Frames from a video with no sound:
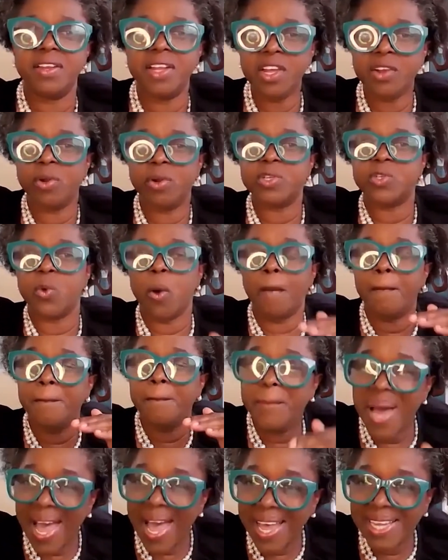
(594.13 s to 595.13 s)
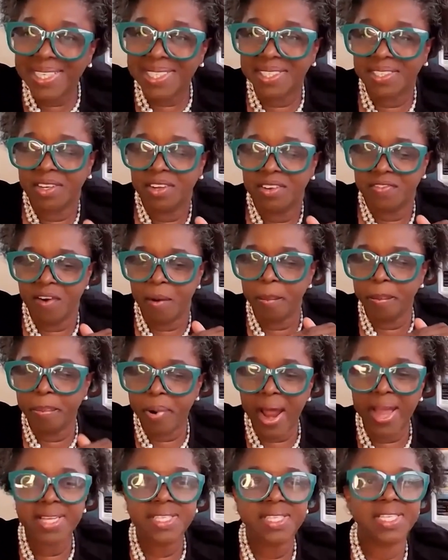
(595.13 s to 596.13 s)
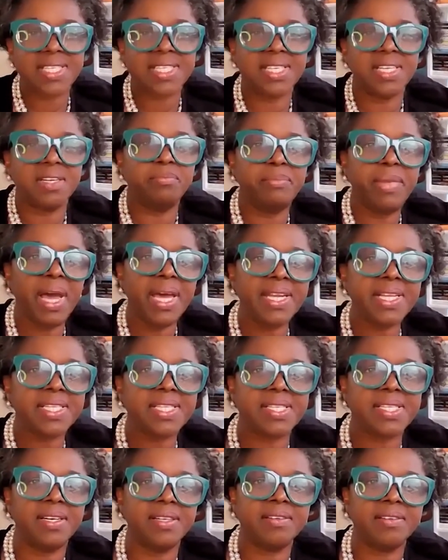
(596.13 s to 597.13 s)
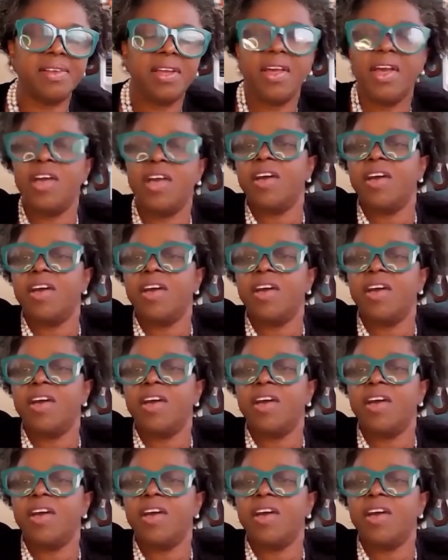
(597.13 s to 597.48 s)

Negroes were banned from practicing medicine,